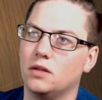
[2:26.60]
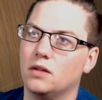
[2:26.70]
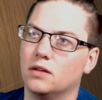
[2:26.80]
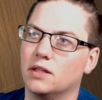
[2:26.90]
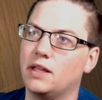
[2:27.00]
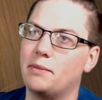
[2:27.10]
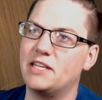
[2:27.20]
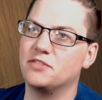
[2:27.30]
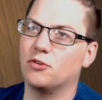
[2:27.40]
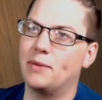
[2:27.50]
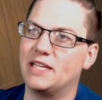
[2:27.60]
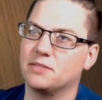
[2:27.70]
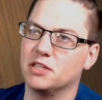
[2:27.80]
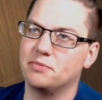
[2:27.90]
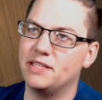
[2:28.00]
Lily-based formats
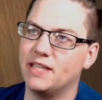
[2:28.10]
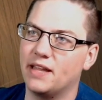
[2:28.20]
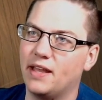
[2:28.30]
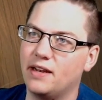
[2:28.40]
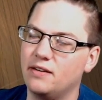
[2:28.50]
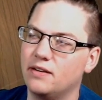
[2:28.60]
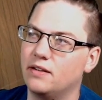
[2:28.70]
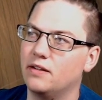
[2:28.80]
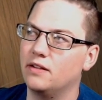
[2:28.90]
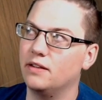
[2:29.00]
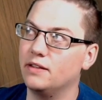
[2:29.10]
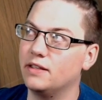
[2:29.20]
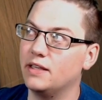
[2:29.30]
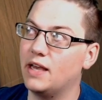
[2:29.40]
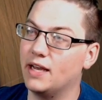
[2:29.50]
must be dead then?
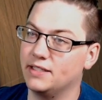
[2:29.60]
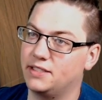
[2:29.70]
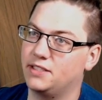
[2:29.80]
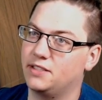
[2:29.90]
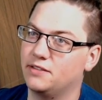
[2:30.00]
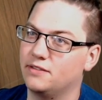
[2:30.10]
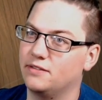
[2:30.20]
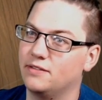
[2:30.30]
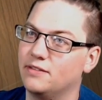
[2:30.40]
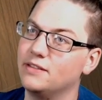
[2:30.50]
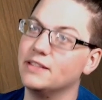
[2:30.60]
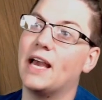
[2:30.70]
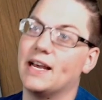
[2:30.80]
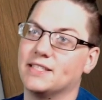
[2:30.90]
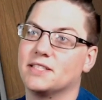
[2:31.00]
Yes.
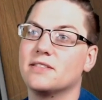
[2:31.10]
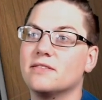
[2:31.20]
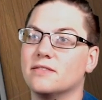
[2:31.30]
Yes.